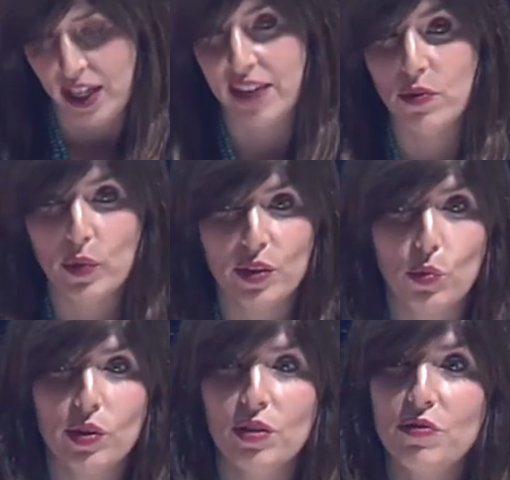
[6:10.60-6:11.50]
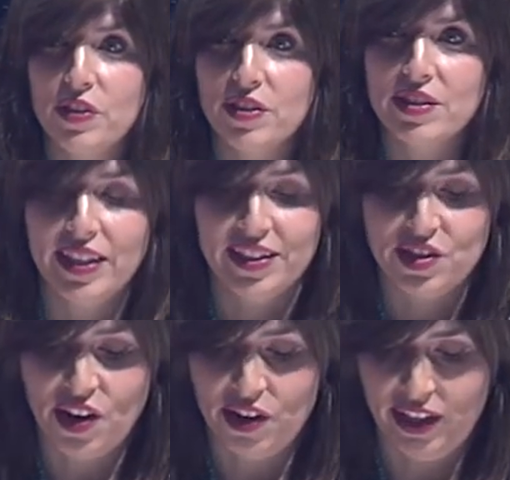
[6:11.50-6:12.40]
even when the world feels like it's
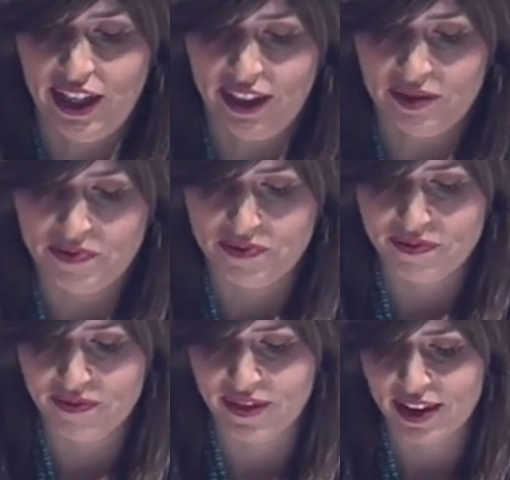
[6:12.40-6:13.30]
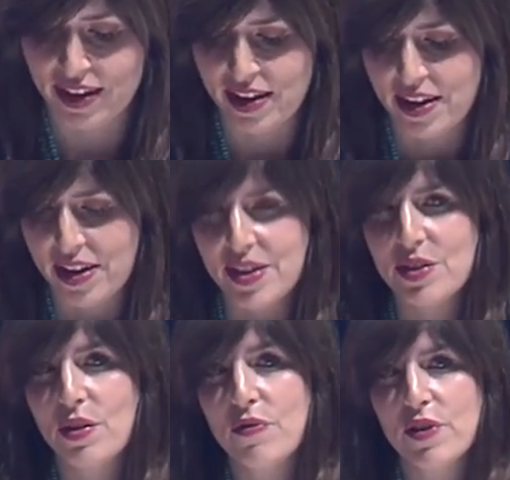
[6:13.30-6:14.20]
darkening.
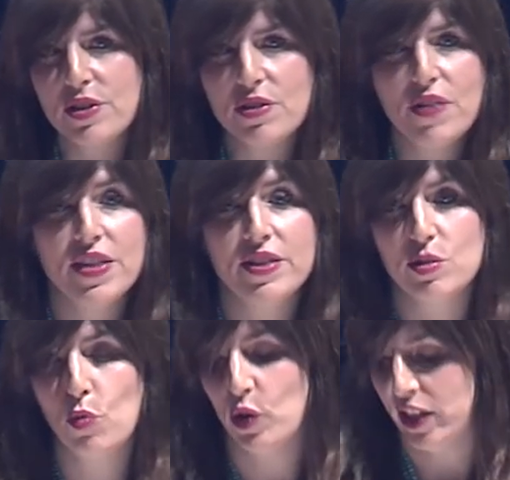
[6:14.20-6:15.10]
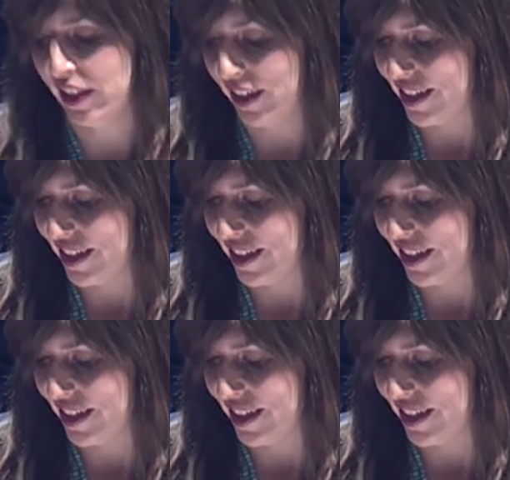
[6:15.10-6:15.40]
So the first event this morning